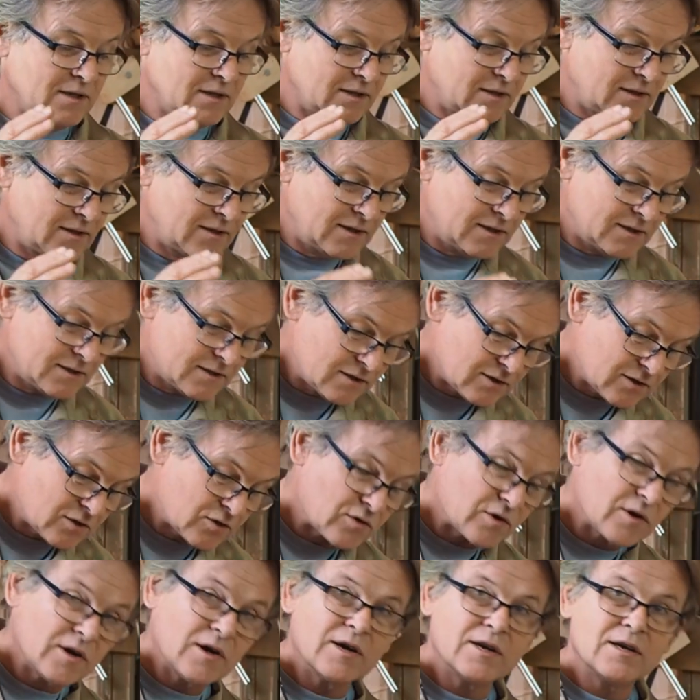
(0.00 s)
this
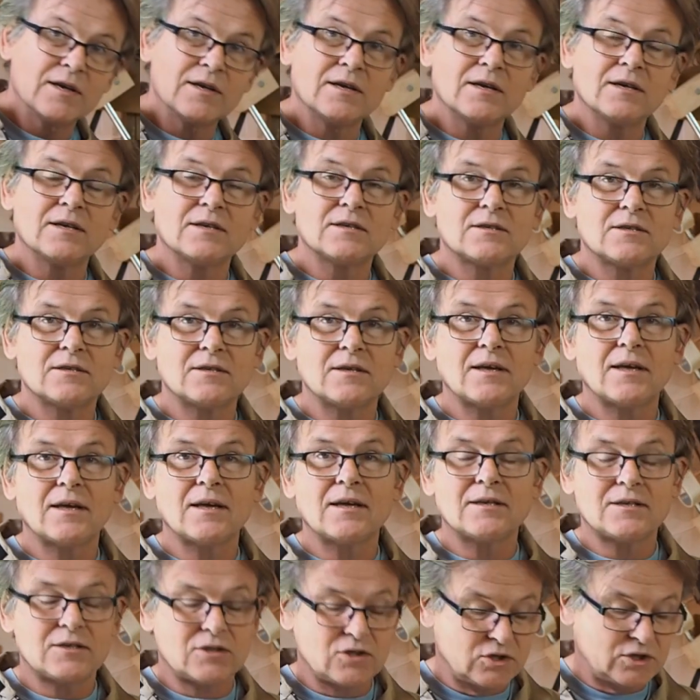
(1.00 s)
grinder
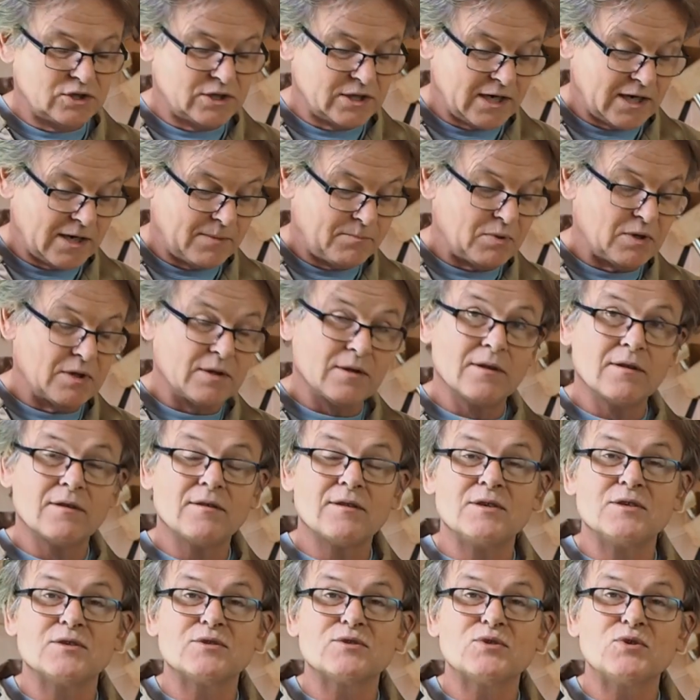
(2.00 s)
to sharpen
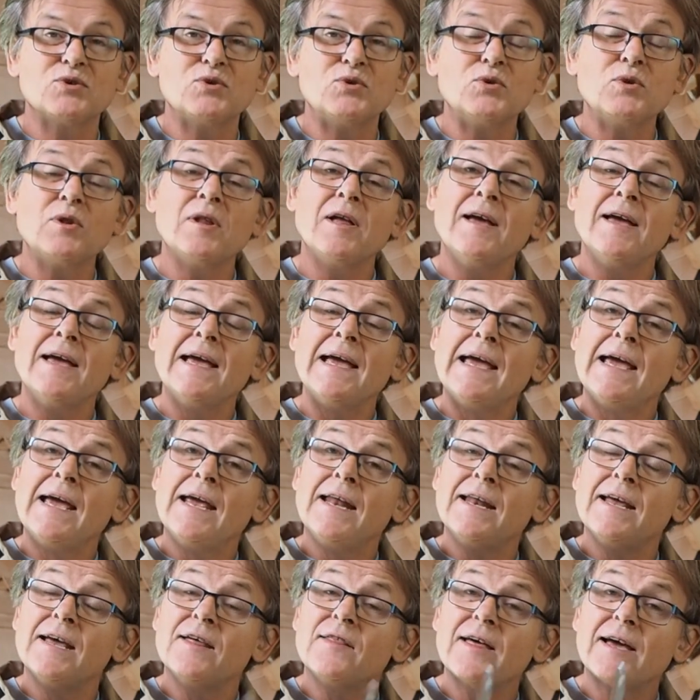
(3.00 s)
this tool.
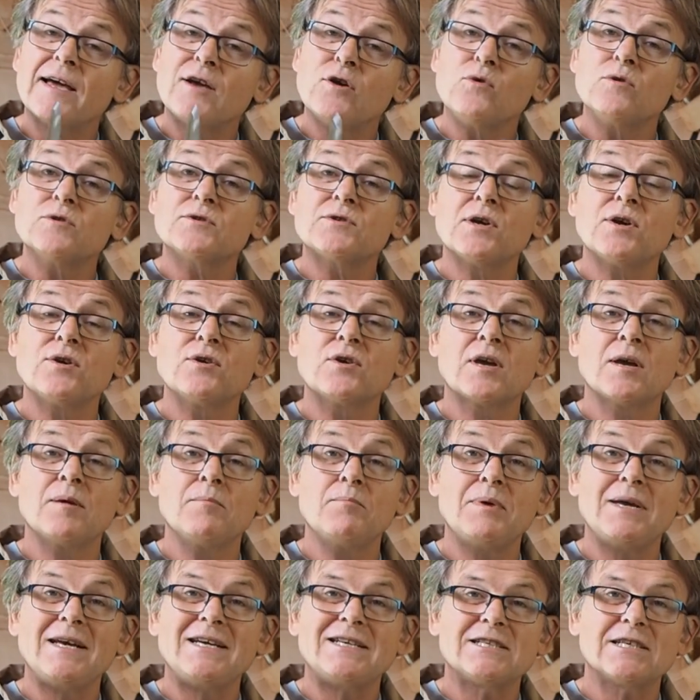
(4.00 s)
Now, they also
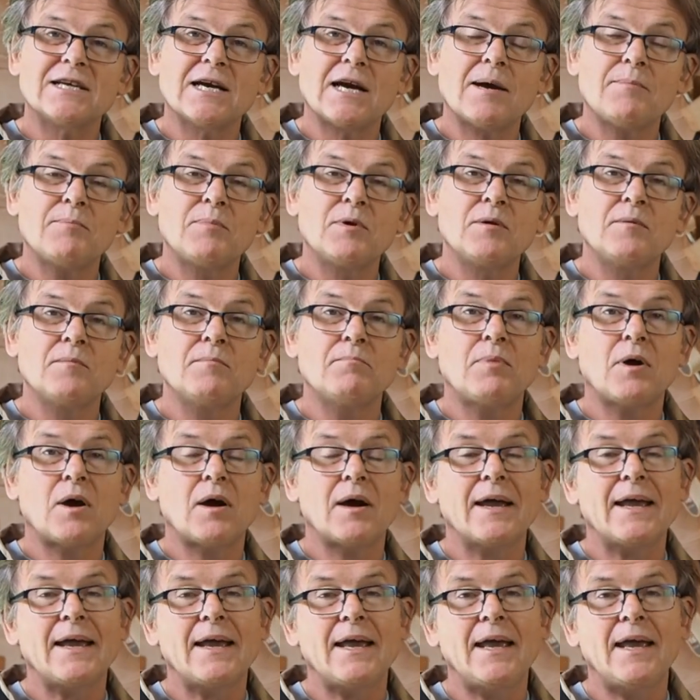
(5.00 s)
can be sharpened
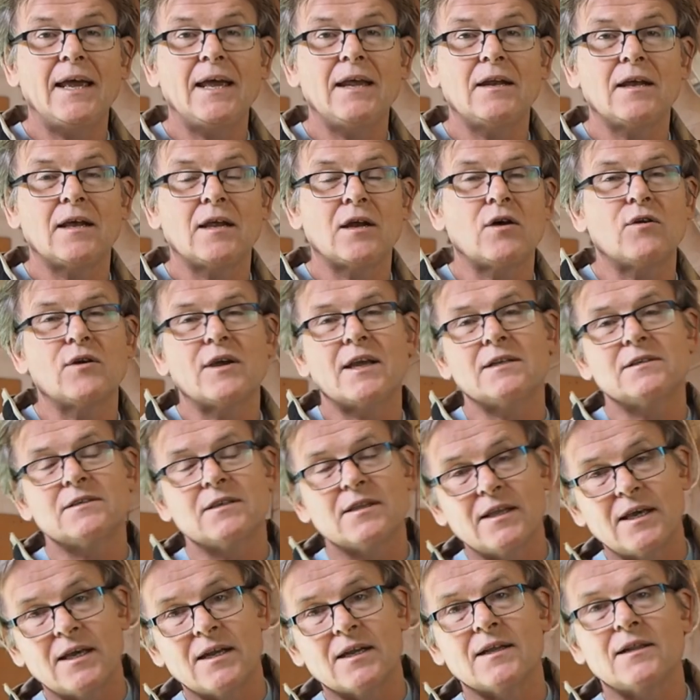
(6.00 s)
by hand, and I'll get
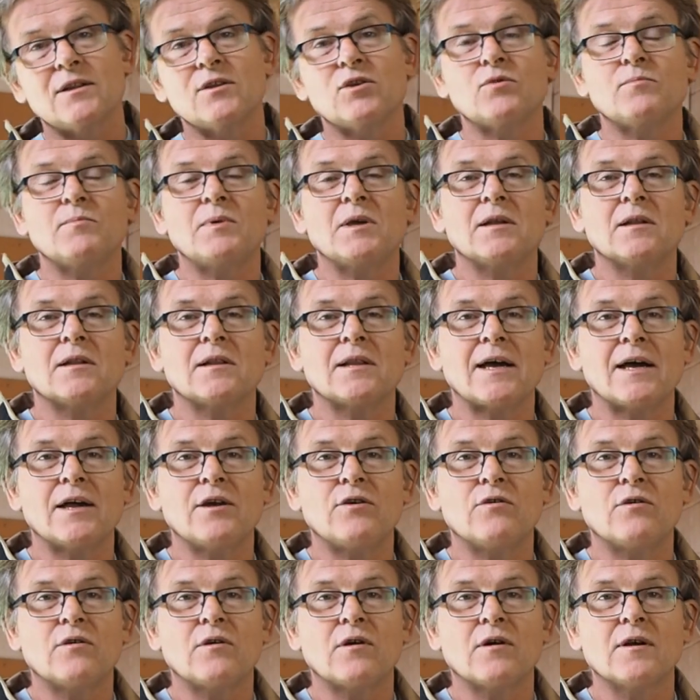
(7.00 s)
to that a little bit
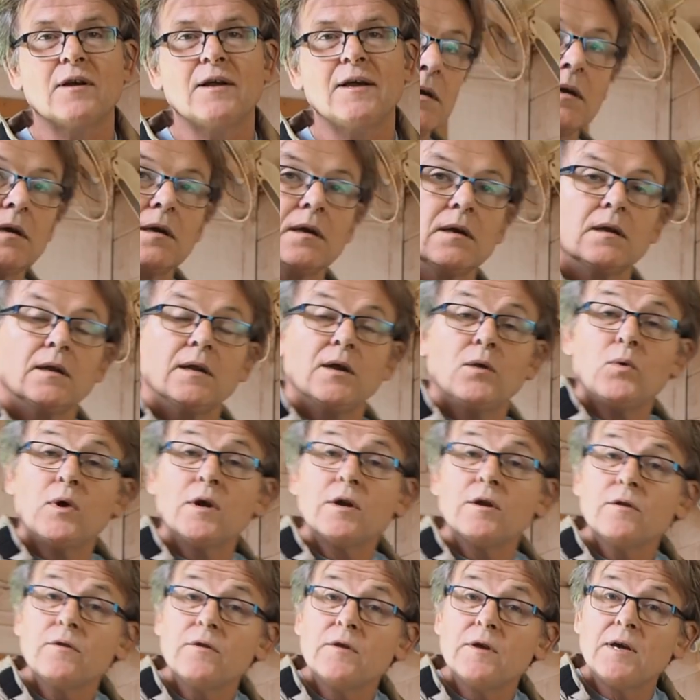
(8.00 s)
later on. Now,
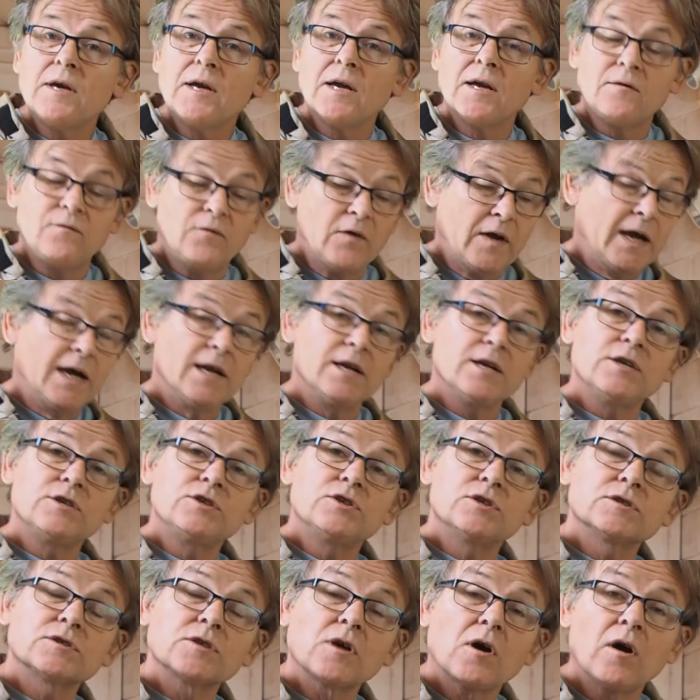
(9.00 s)
one of the
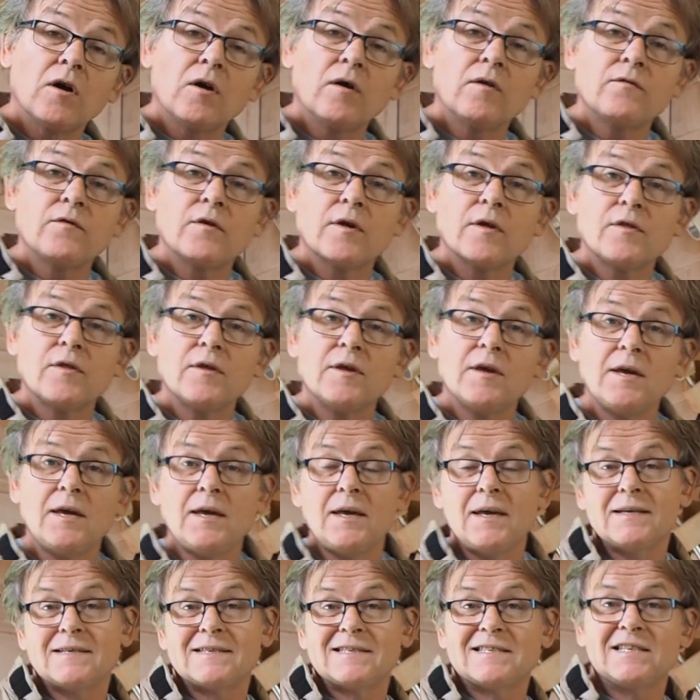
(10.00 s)
advantages of
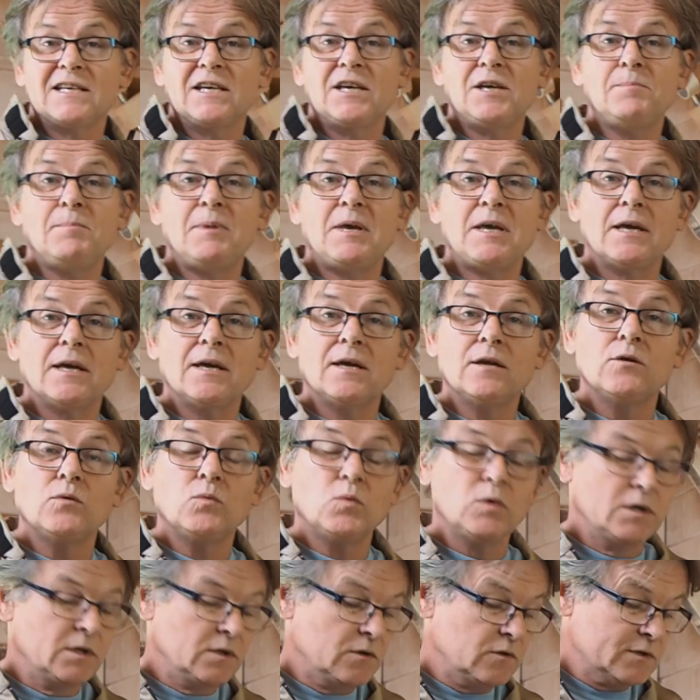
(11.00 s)
the CBN
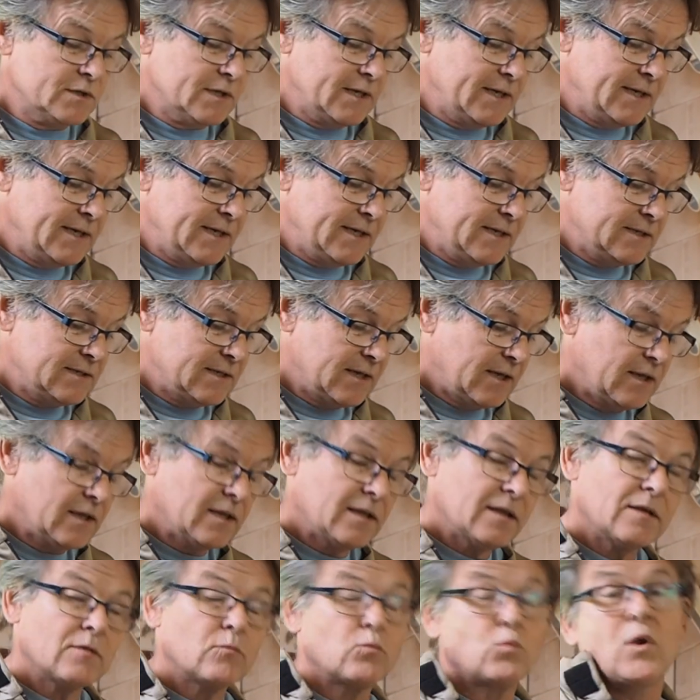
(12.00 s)
wheels is,
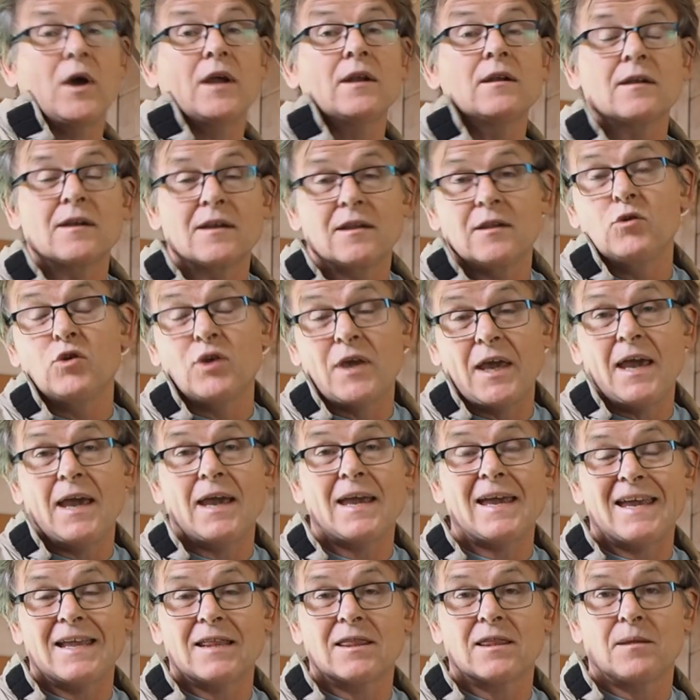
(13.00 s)
one, you
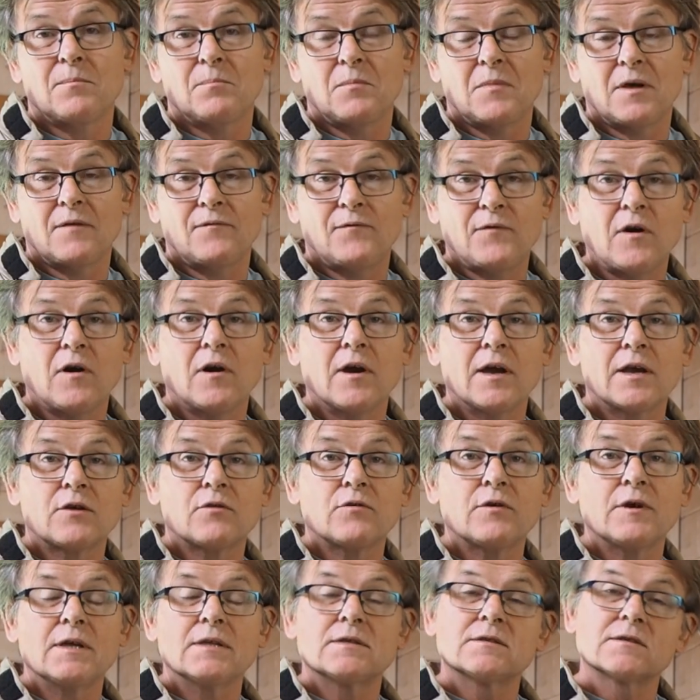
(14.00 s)
can get them fine
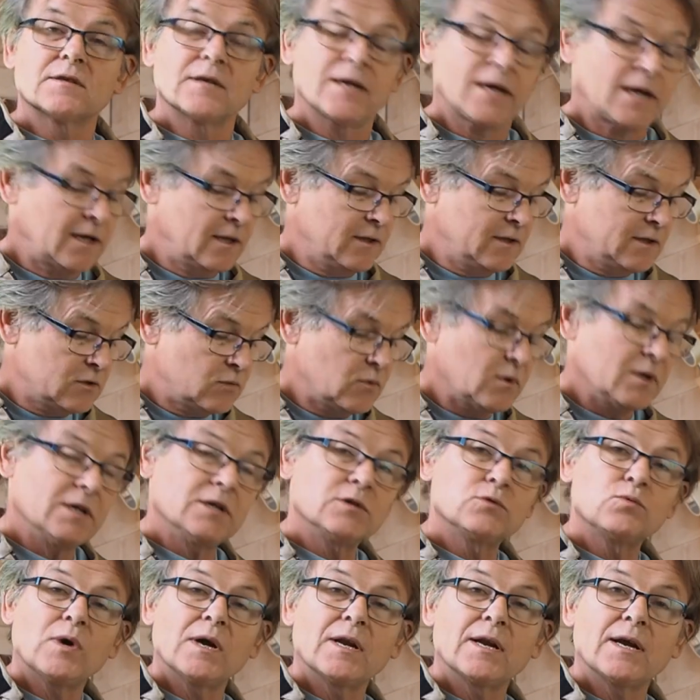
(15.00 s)
grits, and this one
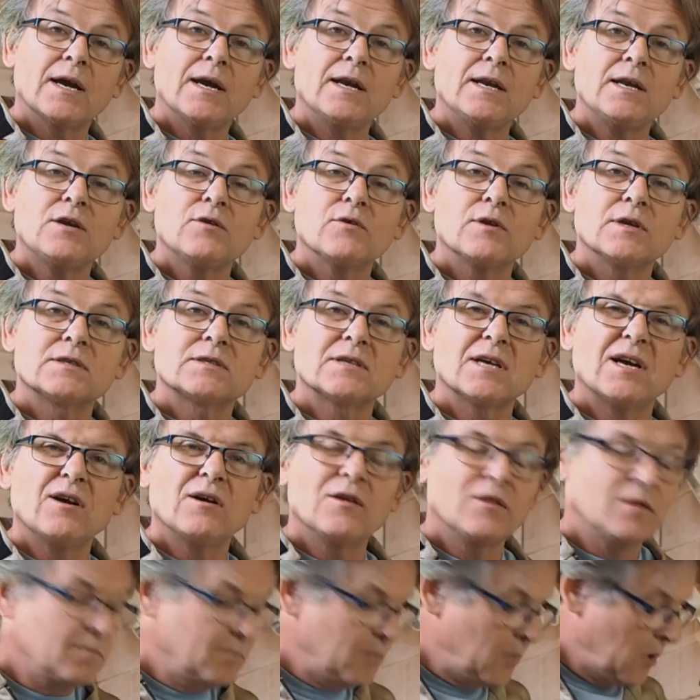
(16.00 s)
is 180 grit,
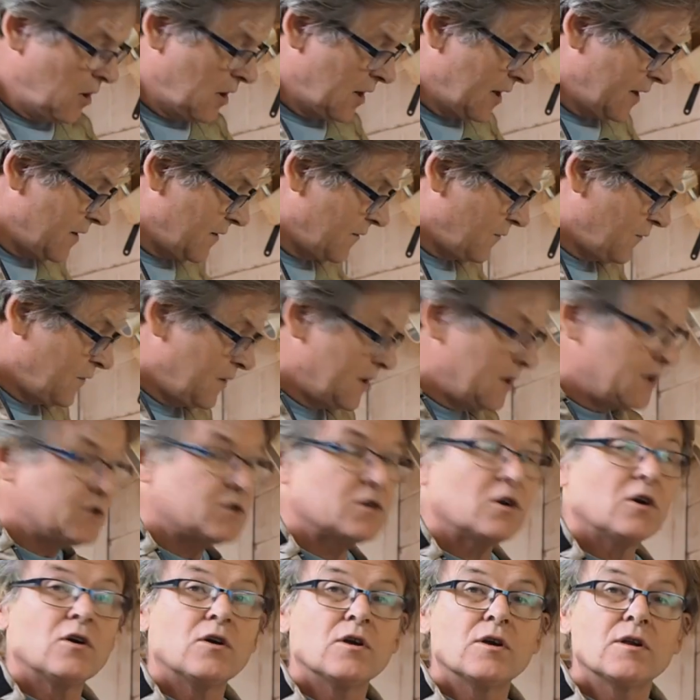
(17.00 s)
so my finish
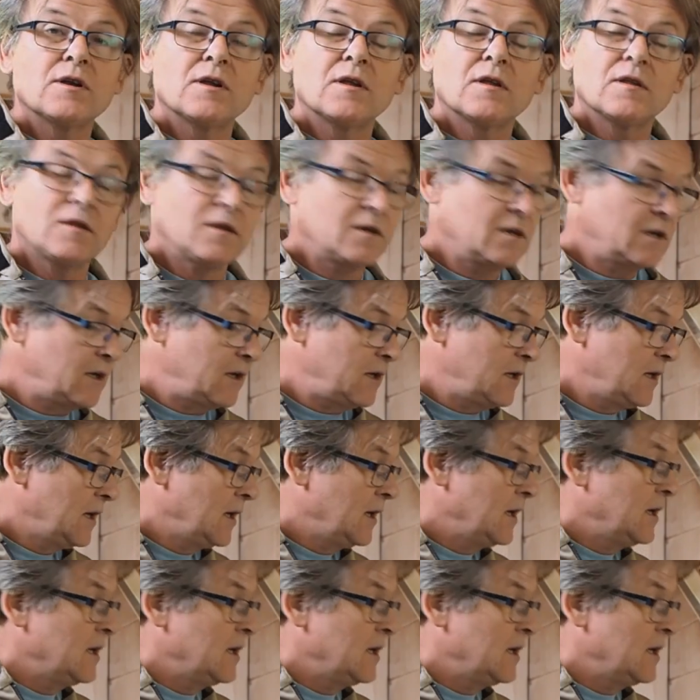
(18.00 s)
on the